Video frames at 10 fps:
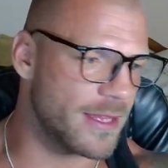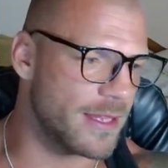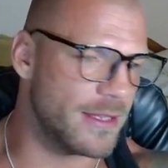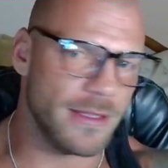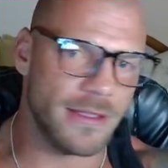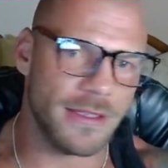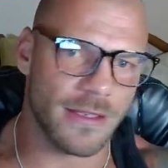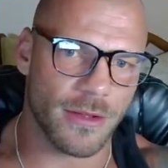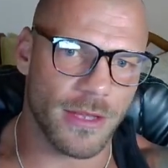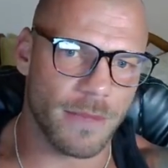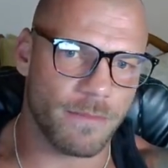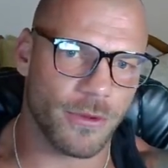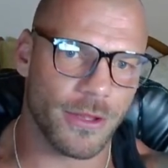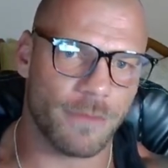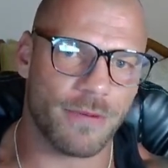then you know you
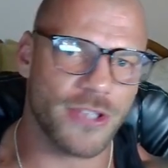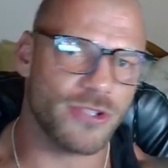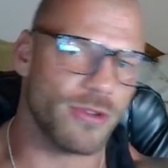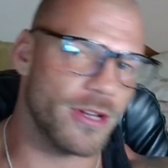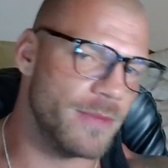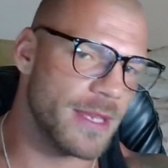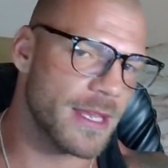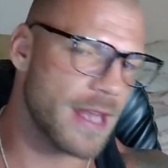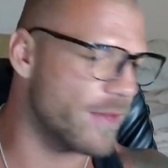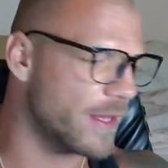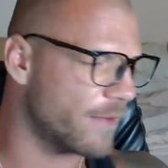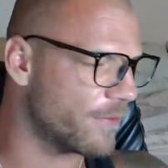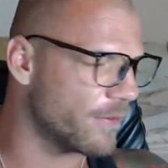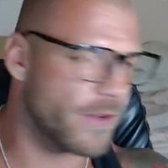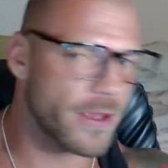put the pressure on him. You can have a
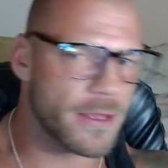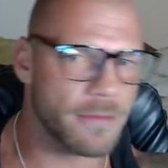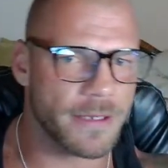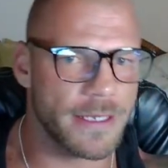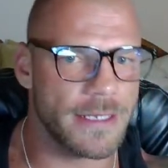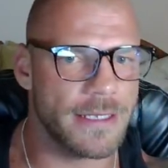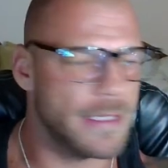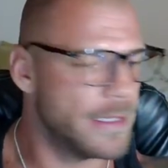different fight completely.